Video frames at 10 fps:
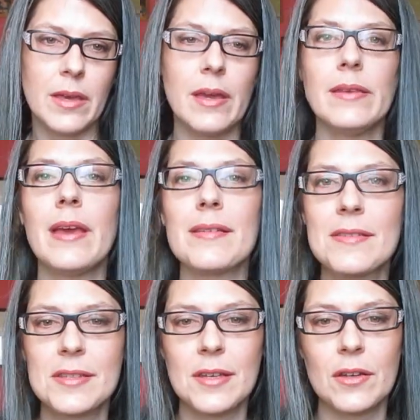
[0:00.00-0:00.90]
Okay,
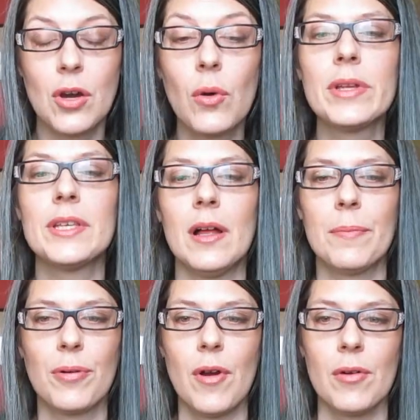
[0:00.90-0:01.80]
next,
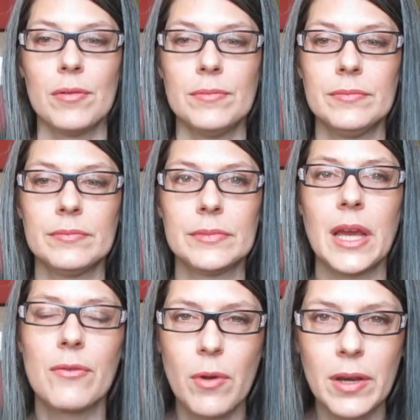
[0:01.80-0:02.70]
COINTELPRO. They
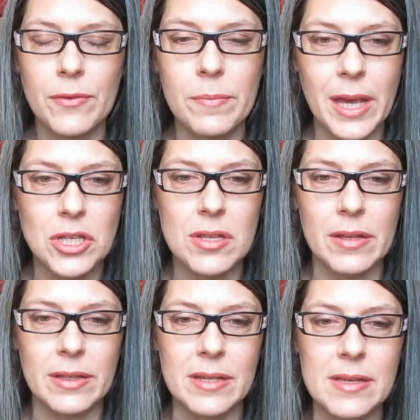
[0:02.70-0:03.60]
have quite a few pages
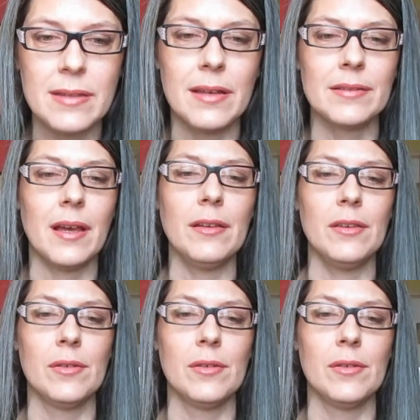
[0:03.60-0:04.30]
on this, and they'll tell